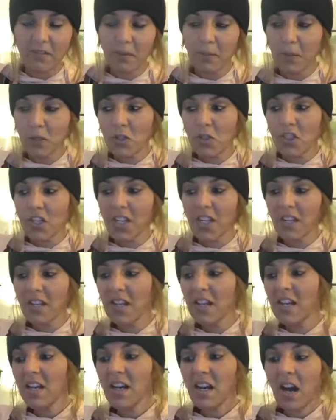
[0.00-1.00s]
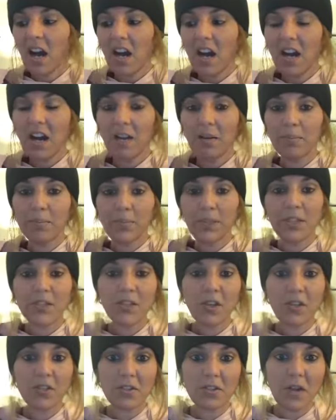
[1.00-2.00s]
emotion, but
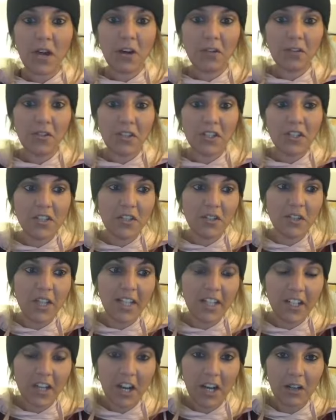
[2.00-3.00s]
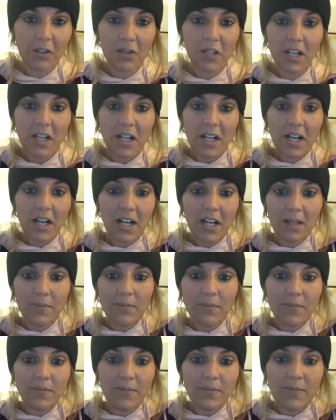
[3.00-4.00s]
it's also healthy to let it go.
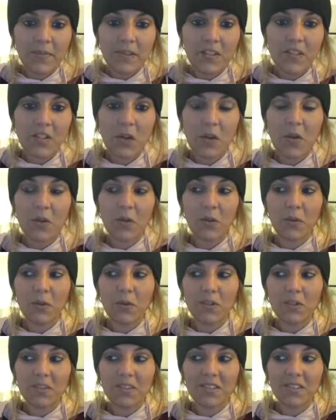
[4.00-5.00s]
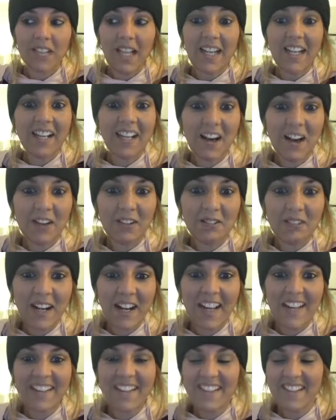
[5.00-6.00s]
So let it go,
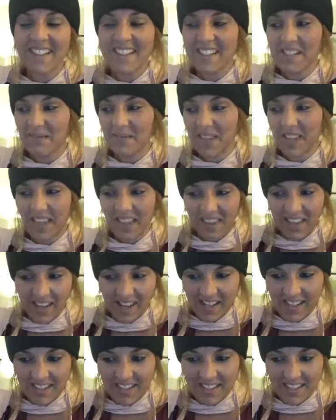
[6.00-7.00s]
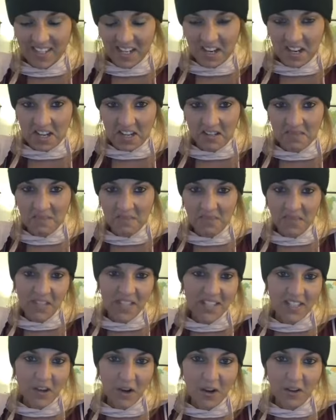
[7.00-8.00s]
right? That's something that
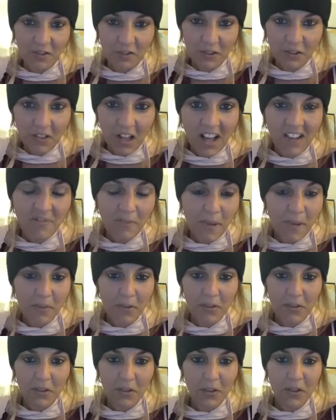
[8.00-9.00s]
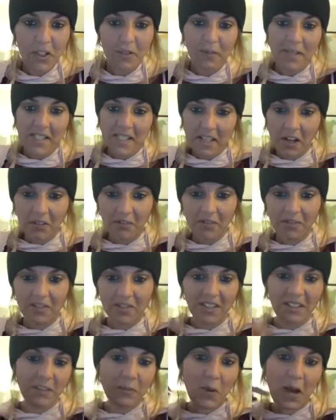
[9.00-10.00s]
is hard for a lot of people, including myself,
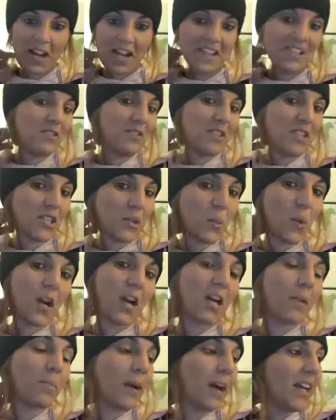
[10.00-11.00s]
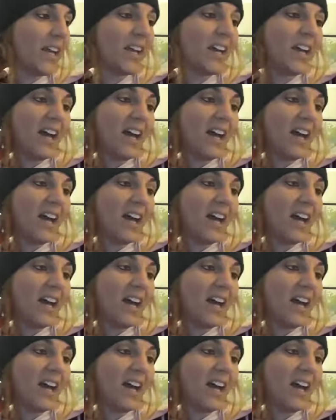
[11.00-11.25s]
and why I do this work. But